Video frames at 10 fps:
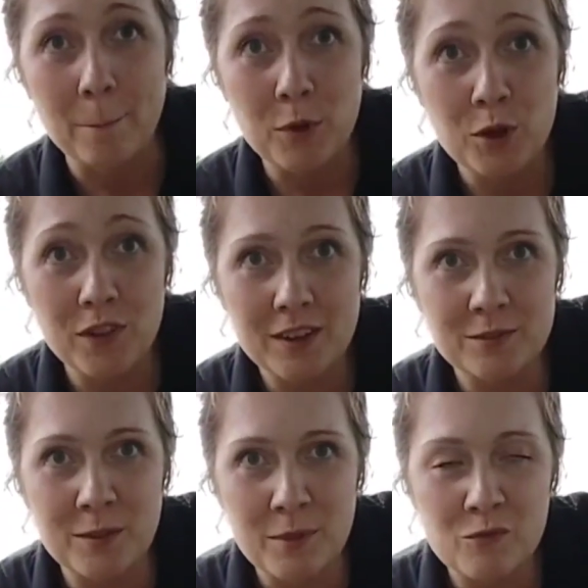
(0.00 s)
move
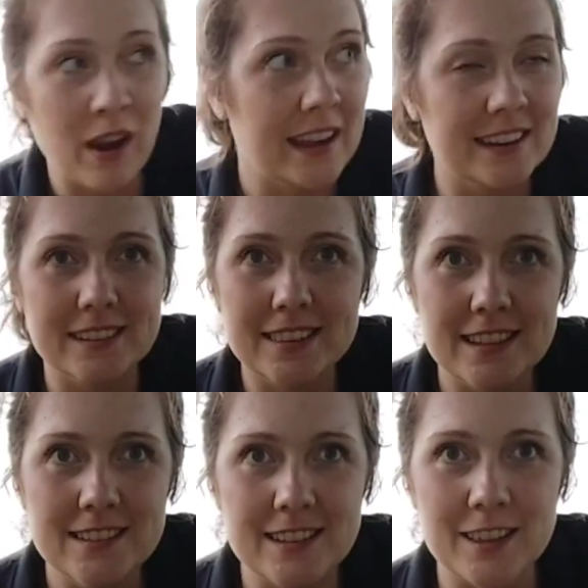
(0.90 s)
in from the rain and the
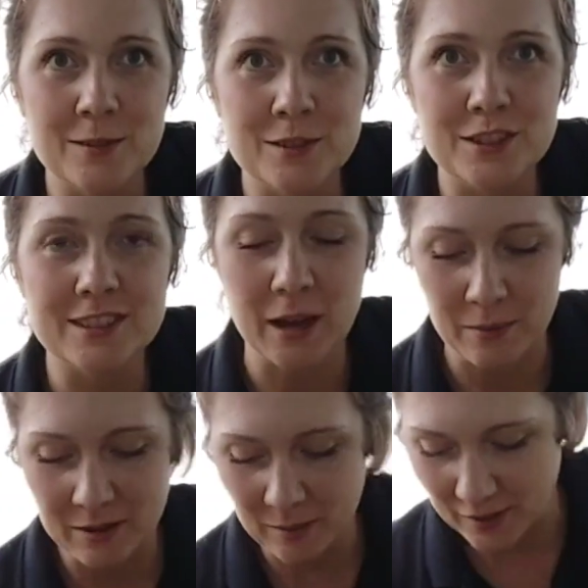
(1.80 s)
thunder that was just
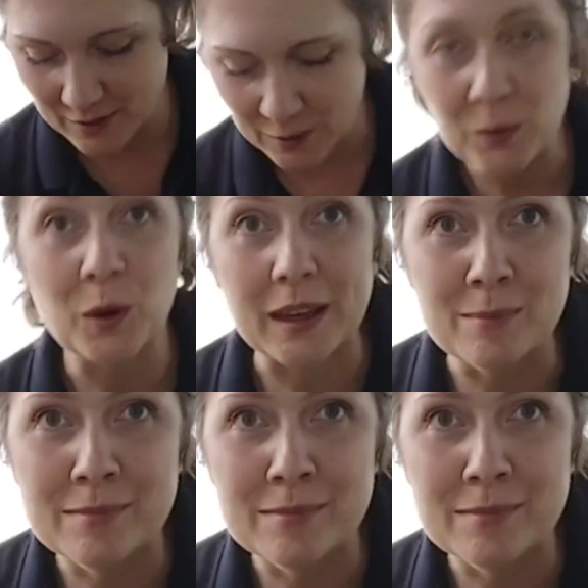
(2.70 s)
coming, but I've still got